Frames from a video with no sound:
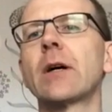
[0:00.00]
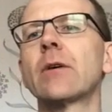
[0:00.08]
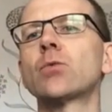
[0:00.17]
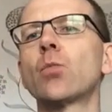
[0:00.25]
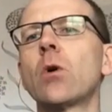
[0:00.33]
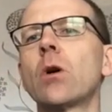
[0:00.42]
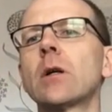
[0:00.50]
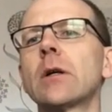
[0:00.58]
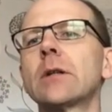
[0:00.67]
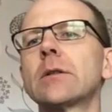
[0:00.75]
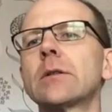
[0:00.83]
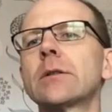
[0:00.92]
valves 1
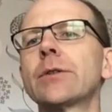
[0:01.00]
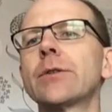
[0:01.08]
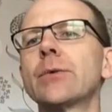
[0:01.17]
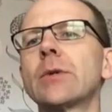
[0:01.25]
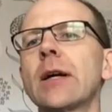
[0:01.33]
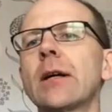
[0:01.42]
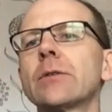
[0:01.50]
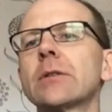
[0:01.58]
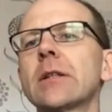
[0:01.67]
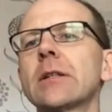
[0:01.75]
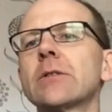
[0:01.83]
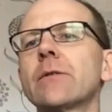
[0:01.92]
and 2 down. So
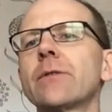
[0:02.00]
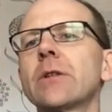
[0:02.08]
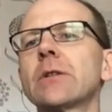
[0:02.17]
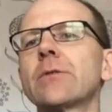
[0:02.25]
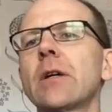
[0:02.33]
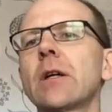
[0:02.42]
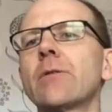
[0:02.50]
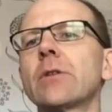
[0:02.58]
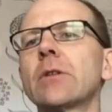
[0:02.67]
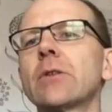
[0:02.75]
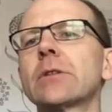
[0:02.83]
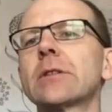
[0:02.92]
there's your first valve
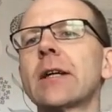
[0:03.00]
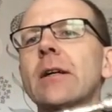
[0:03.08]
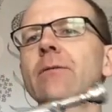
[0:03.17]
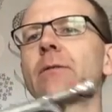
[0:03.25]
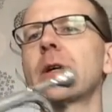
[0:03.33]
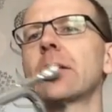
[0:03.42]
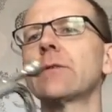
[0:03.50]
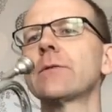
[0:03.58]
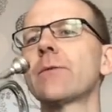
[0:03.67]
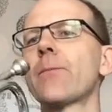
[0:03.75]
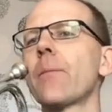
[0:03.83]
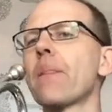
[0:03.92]
and your second valve.
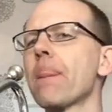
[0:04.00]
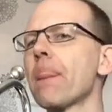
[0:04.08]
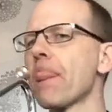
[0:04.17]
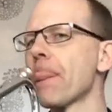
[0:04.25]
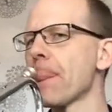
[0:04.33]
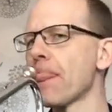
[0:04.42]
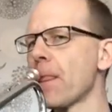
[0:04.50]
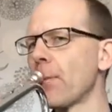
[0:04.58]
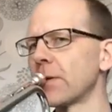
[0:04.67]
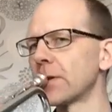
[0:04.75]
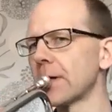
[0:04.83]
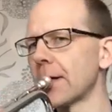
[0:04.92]

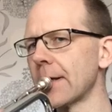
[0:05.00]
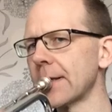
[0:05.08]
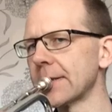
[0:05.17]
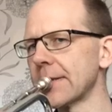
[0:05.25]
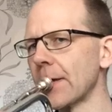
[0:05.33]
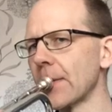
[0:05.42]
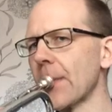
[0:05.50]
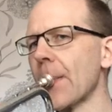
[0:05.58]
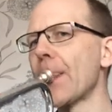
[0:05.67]
And we should get this sound.